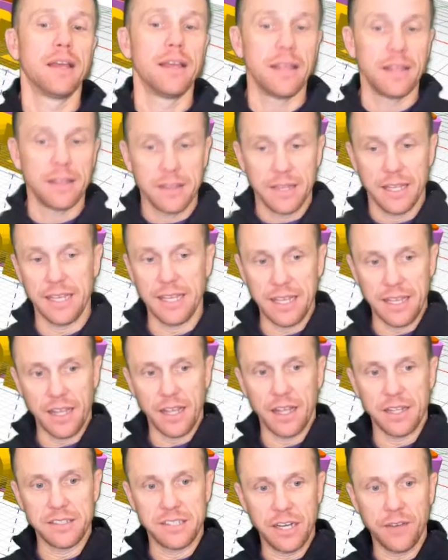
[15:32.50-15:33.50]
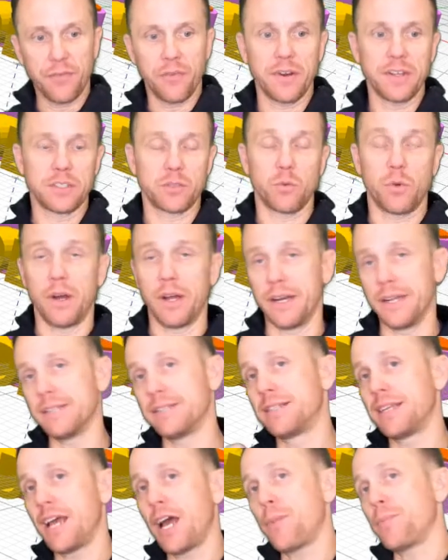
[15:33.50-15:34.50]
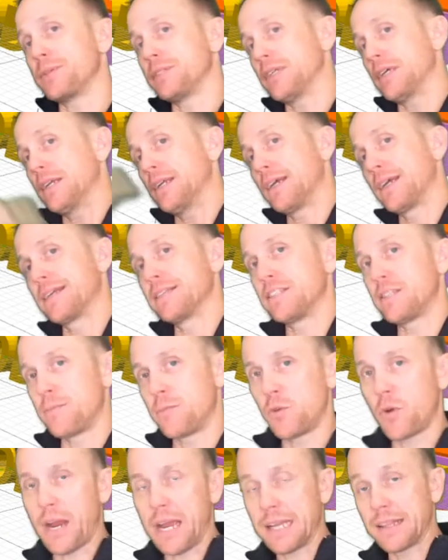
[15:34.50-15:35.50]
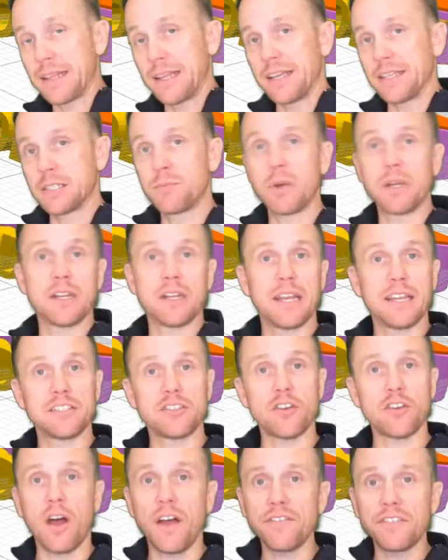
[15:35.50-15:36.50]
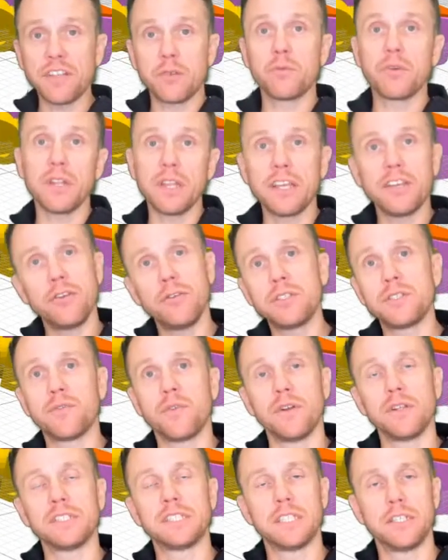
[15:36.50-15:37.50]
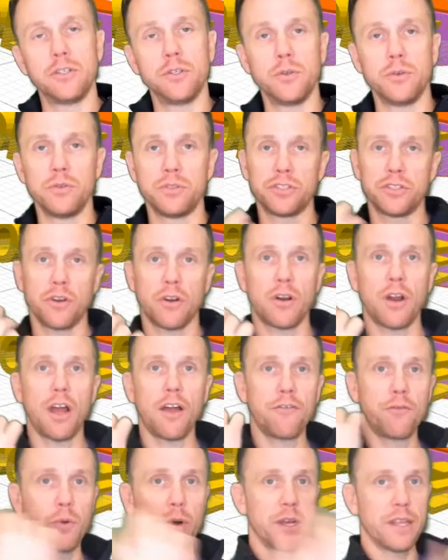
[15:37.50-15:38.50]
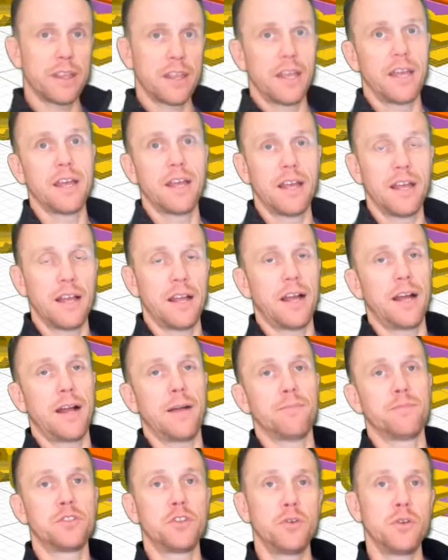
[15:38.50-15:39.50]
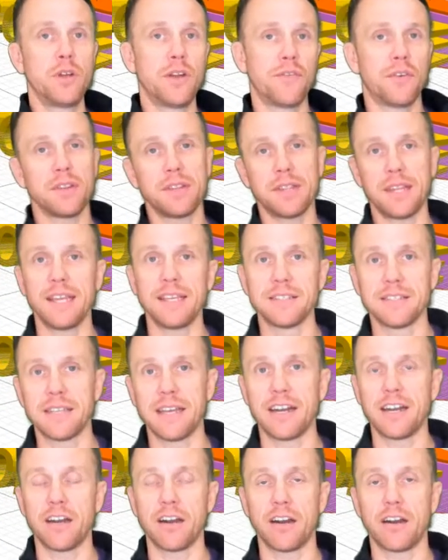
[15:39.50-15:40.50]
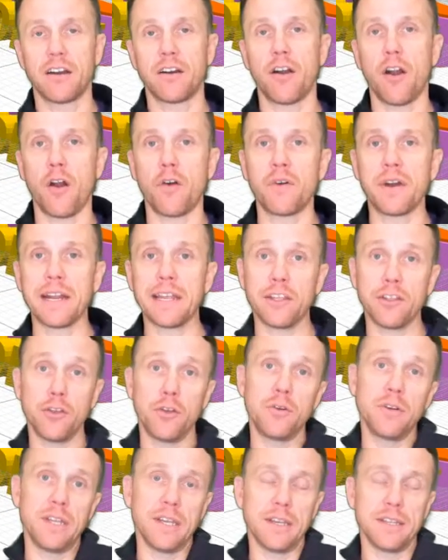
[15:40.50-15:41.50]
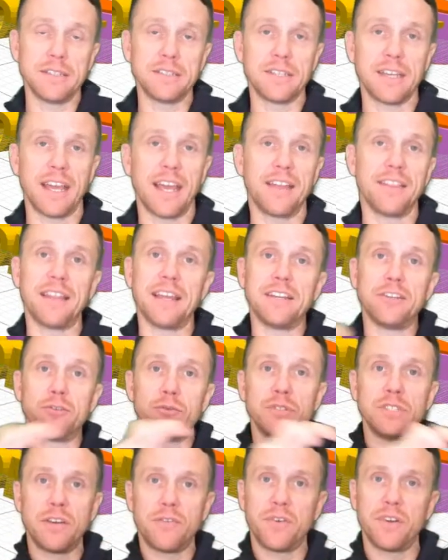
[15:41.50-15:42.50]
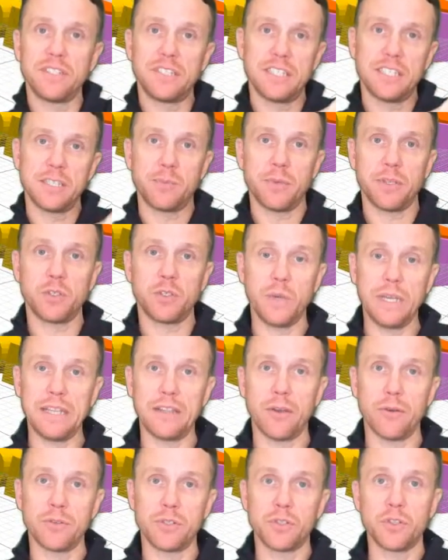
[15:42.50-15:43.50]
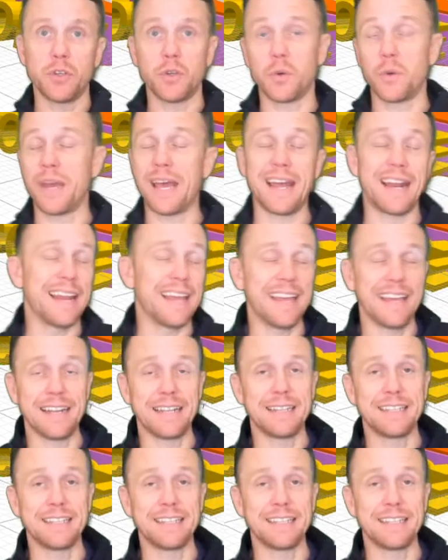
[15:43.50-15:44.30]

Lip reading: The difference one is the opposite. It can subtract things, but it's often really useful to start off with 2 different things that are already unioned and then do differences between those two, and it